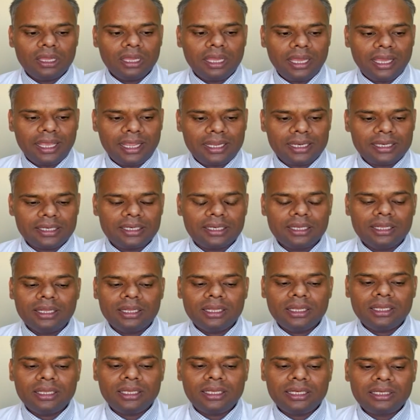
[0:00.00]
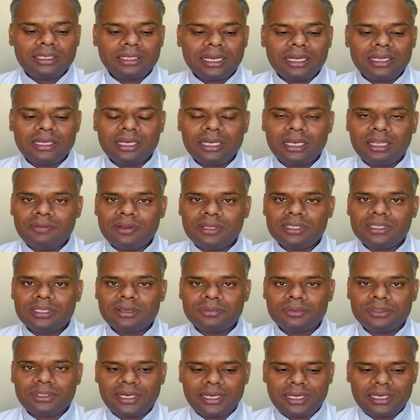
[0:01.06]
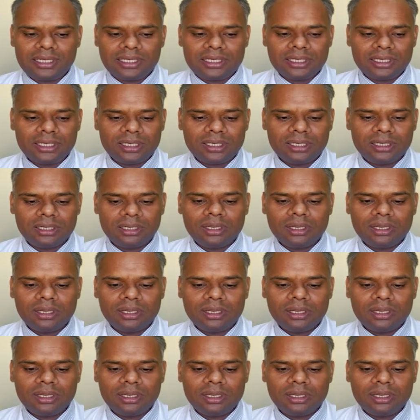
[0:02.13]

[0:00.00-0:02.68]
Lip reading: and it can deliver substrate